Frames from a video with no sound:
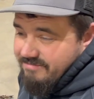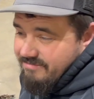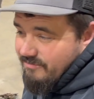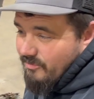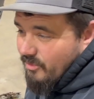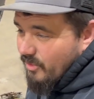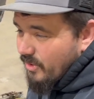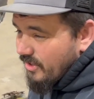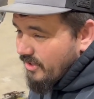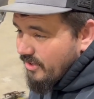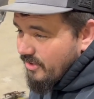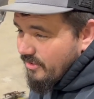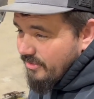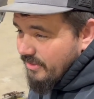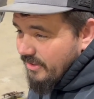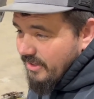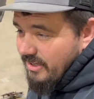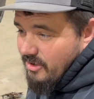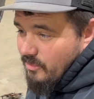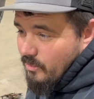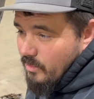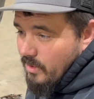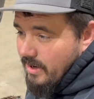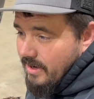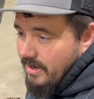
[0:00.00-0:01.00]
where you think
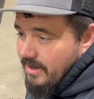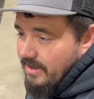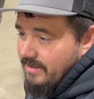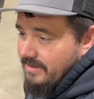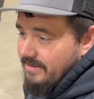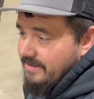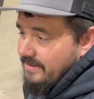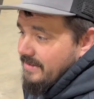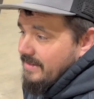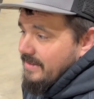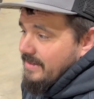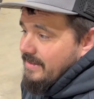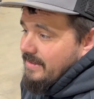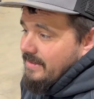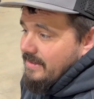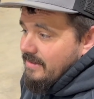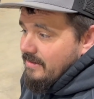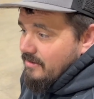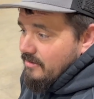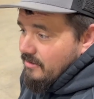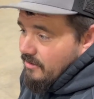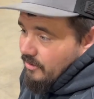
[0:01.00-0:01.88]
you want it.